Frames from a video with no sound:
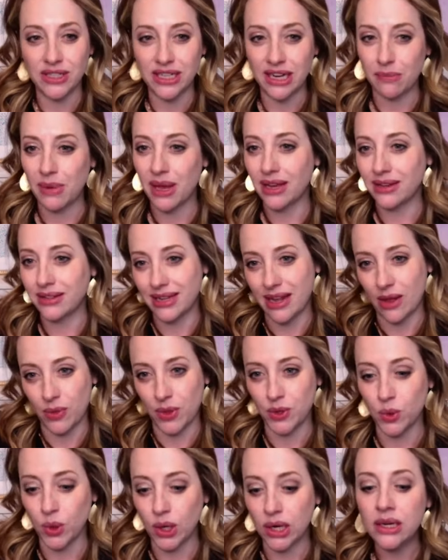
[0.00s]
or 10 bucks out
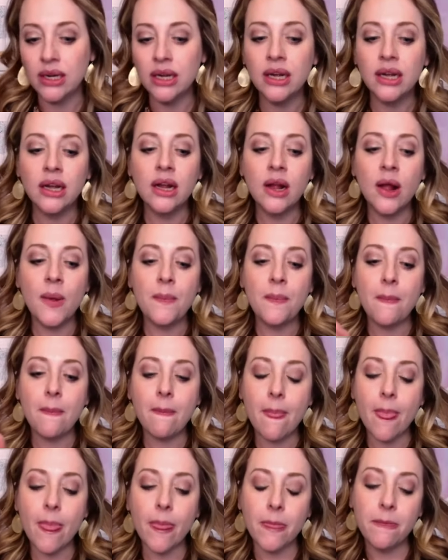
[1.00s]
the door.
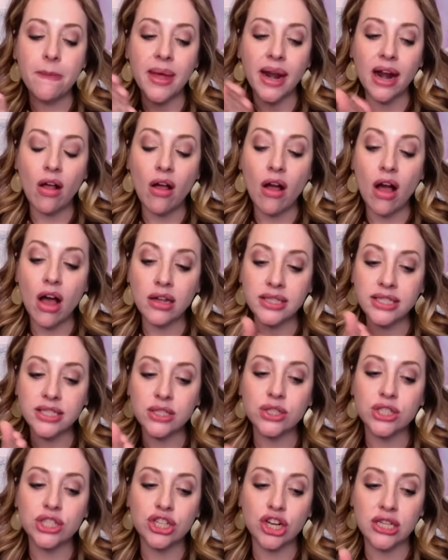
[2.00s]
But I'll
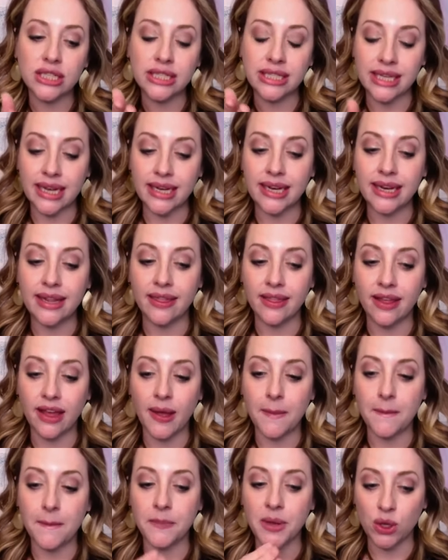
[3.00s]
also start sending
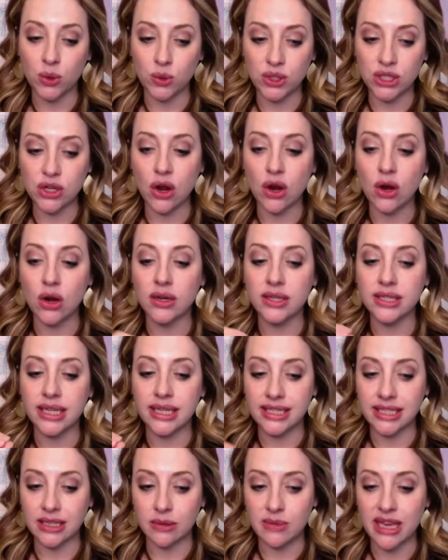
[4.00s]
them postcards
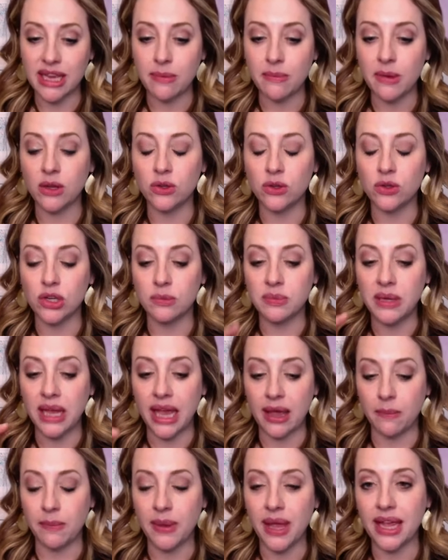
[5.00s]
and some email drip
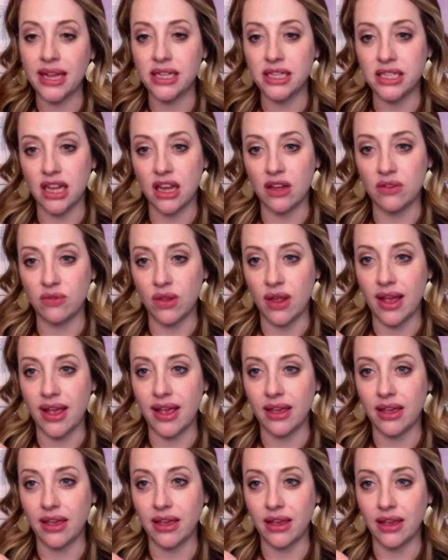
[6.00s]
campaigns of
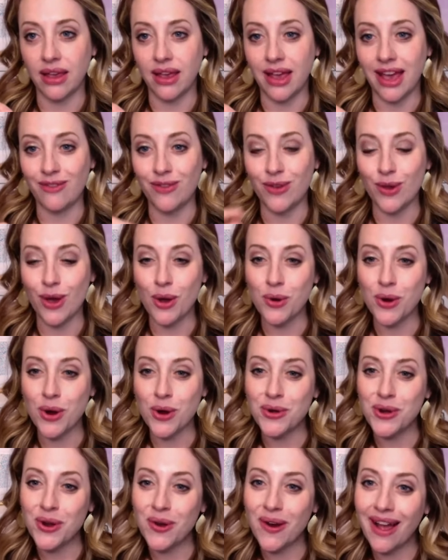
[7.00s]
like, have you
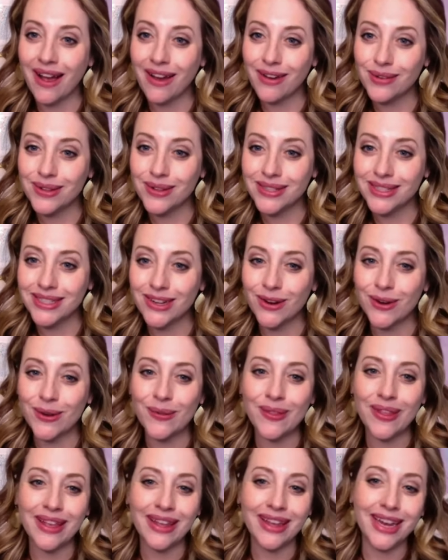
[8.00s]
outgrown your house? Are you
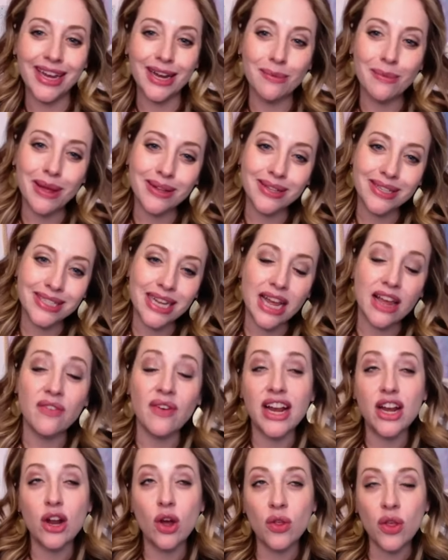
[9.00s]
thinking about if
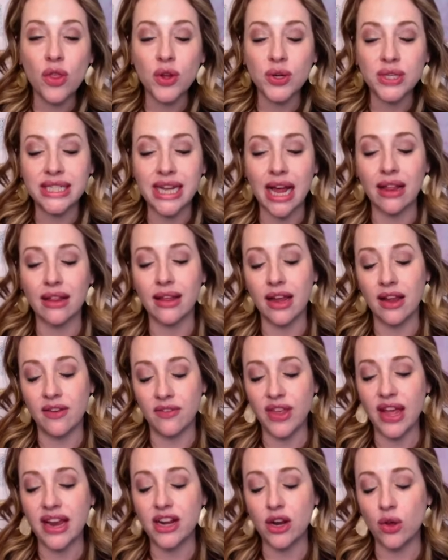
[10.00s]
I know that they're selling, if
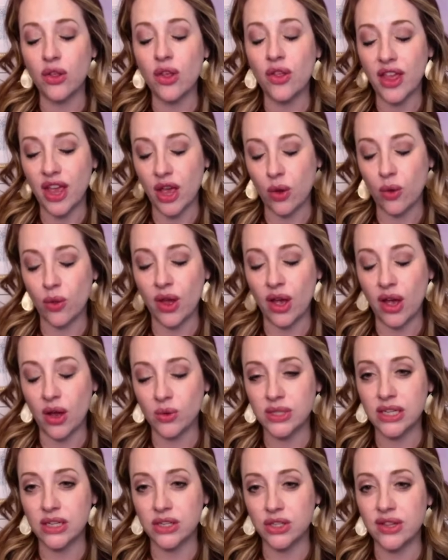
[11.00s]
I know that they own the
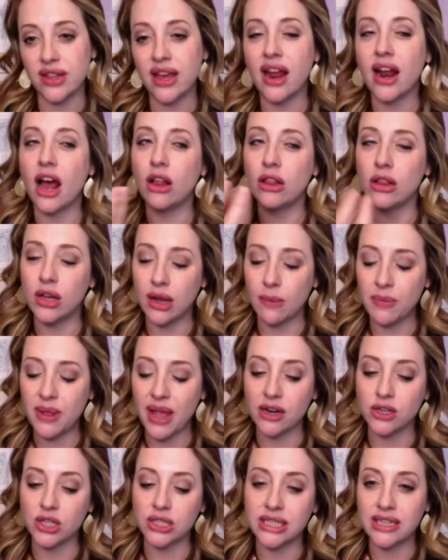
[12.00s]
house, I'll do that. I'll look up the
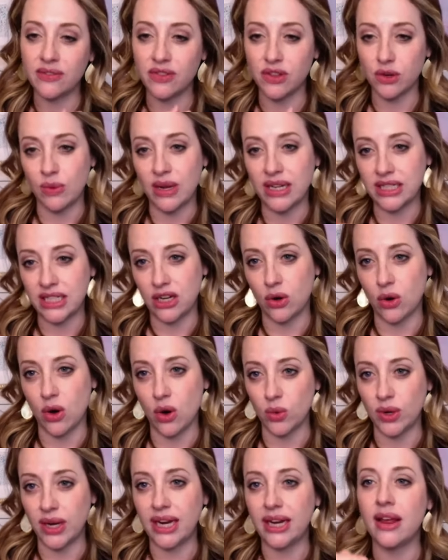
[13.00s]
address, see if they're renting or
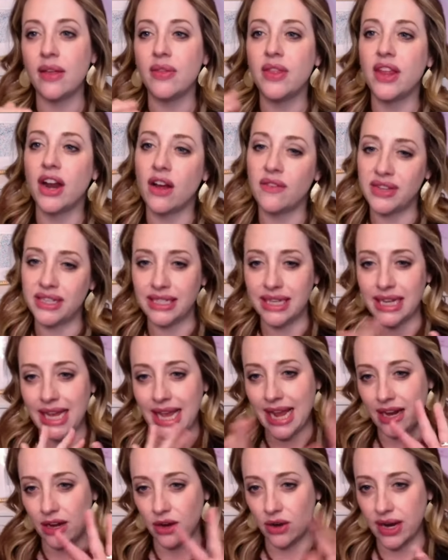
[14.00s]
owning, and then obviously
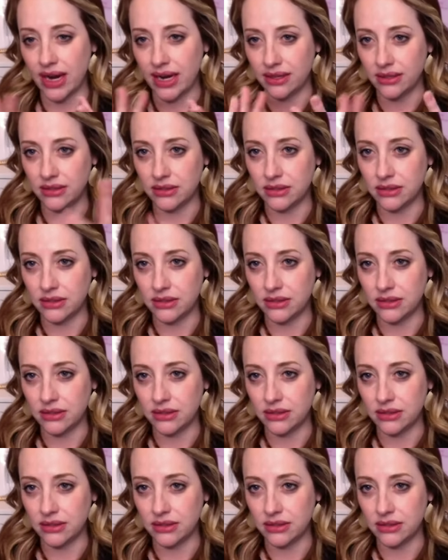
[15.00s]
cater it,